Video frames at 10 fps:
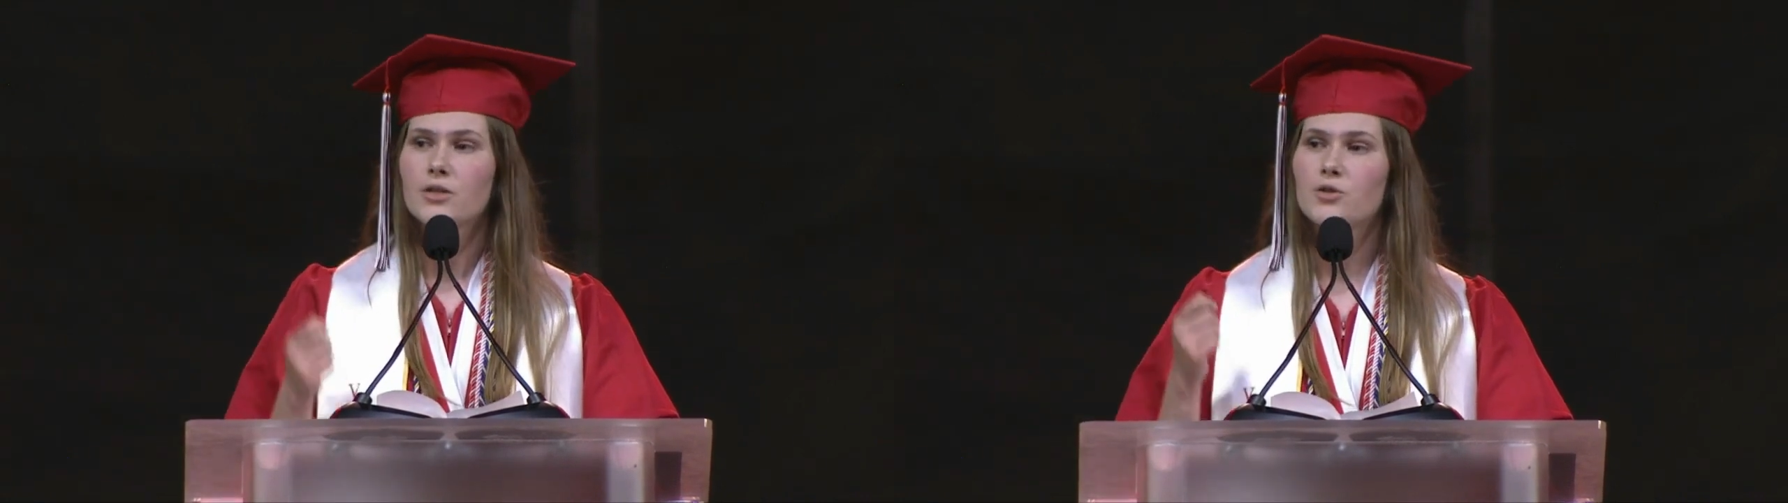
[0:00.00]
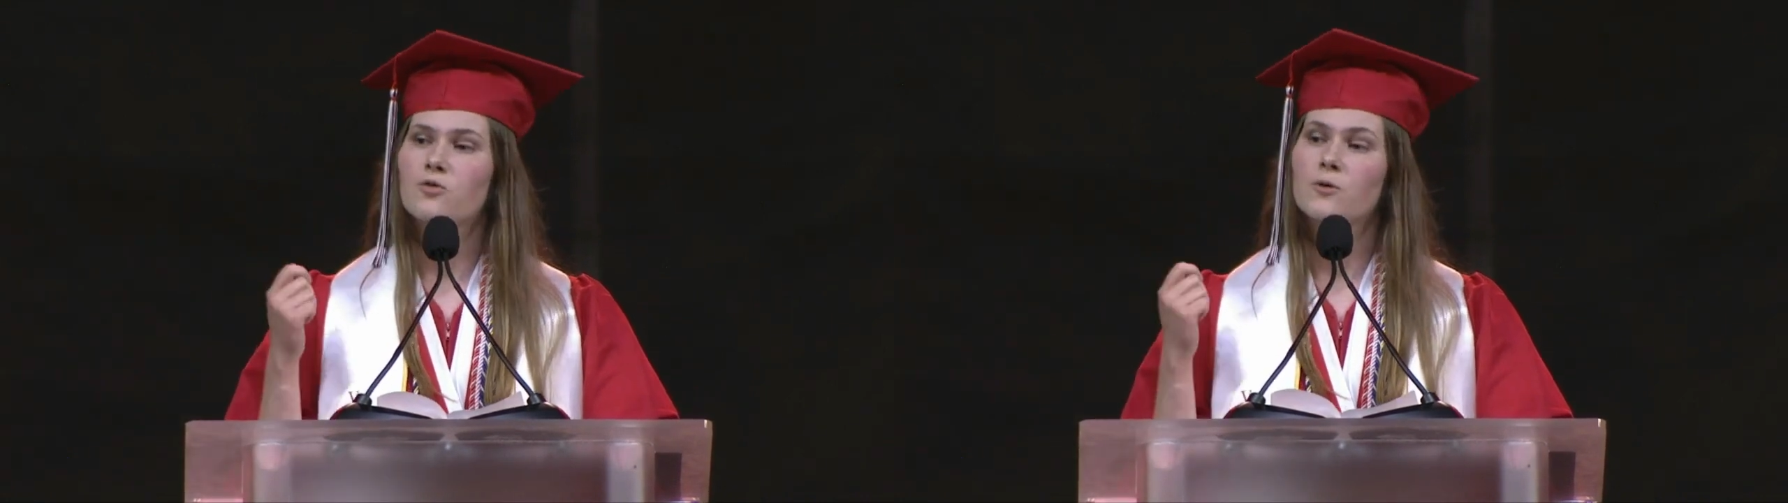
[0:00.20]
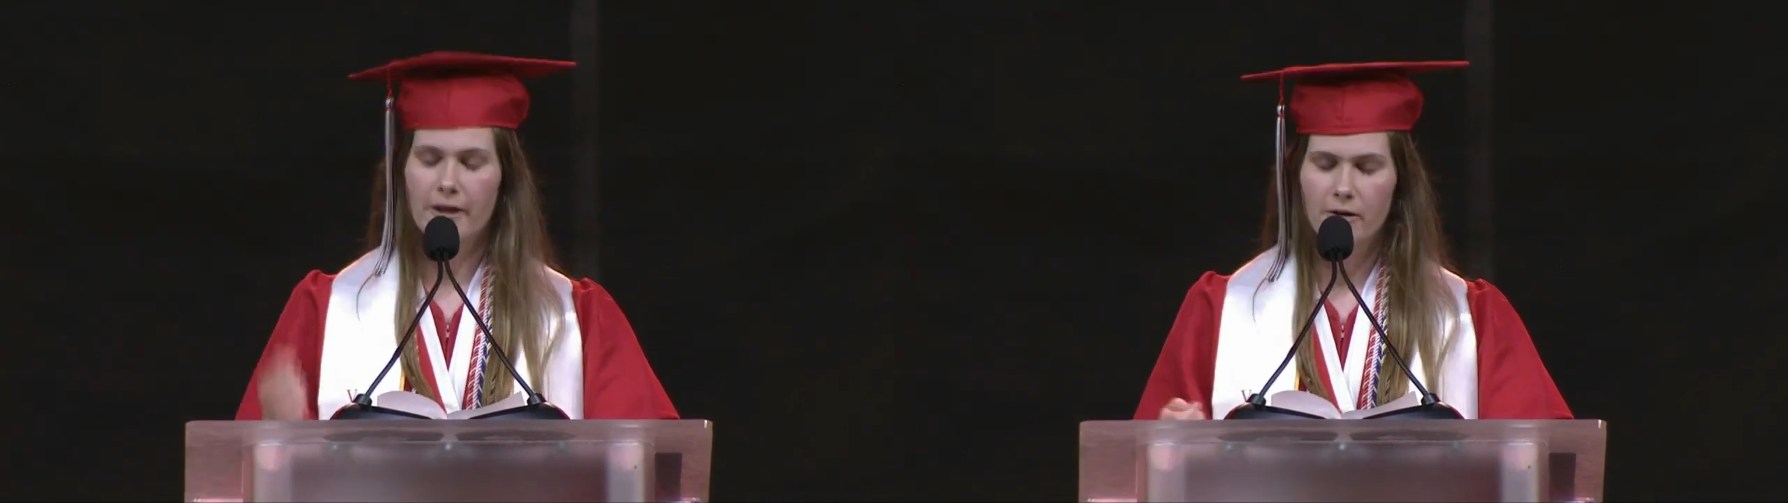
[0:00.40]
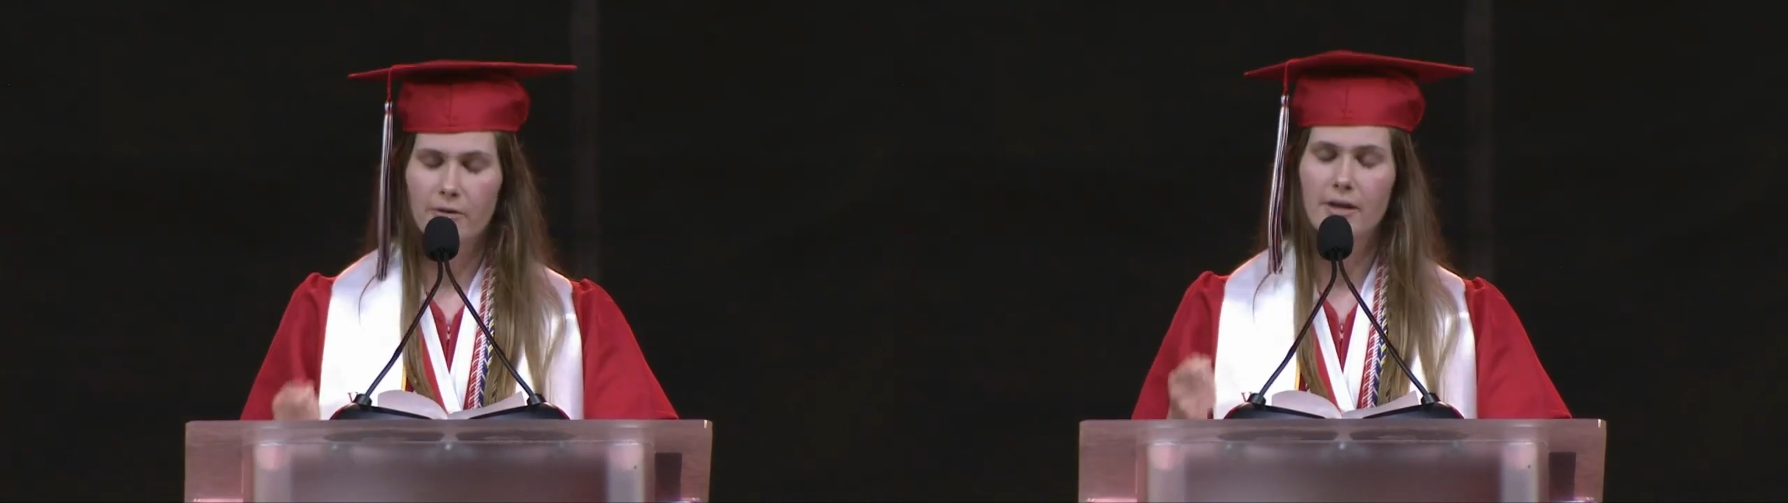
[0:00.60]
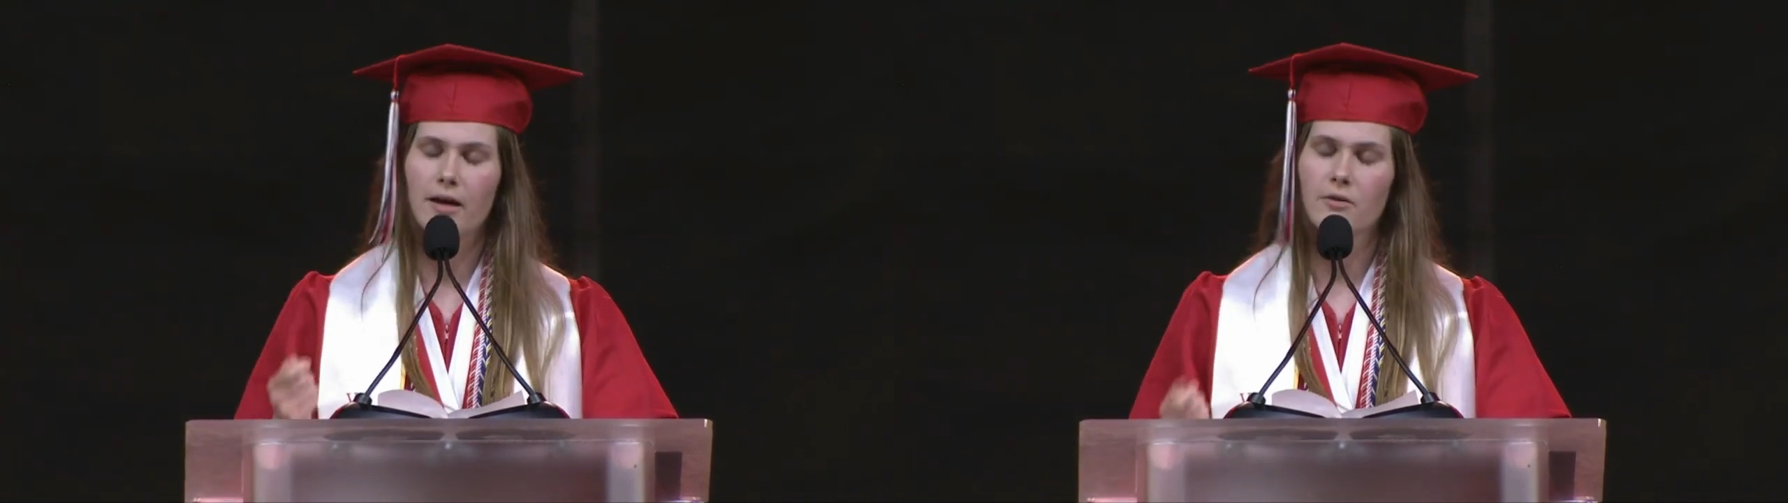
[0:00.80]
to
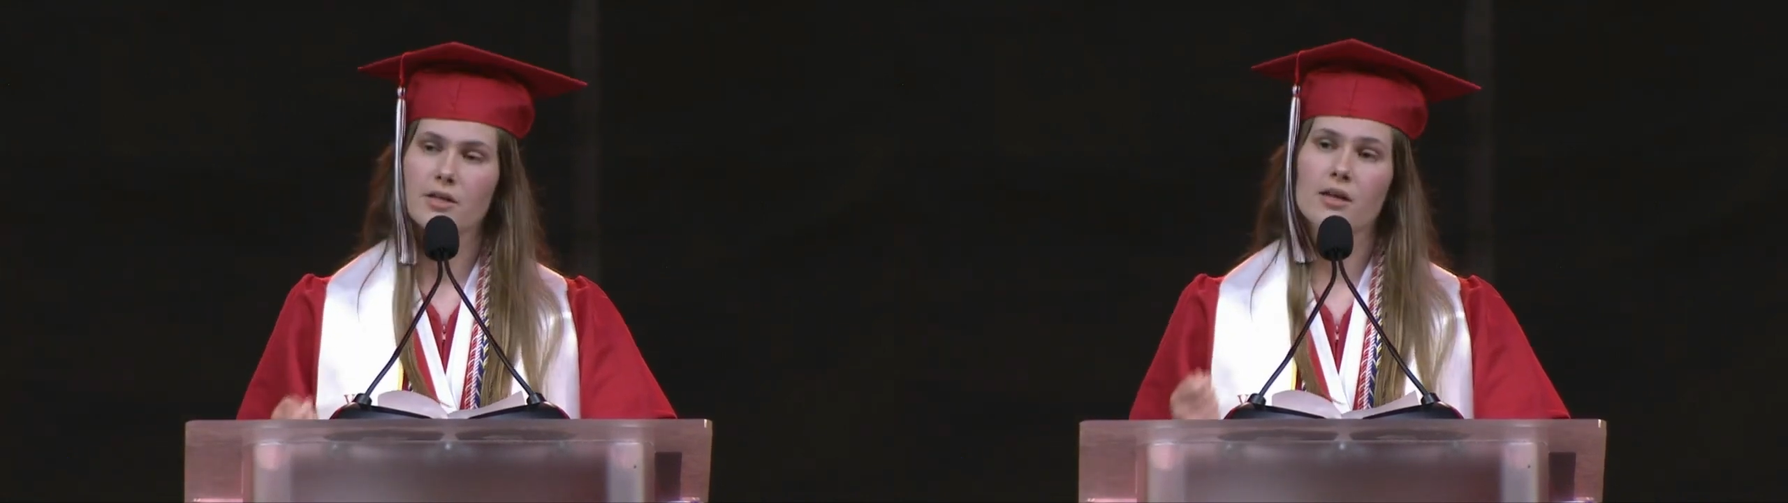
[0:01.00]
carry out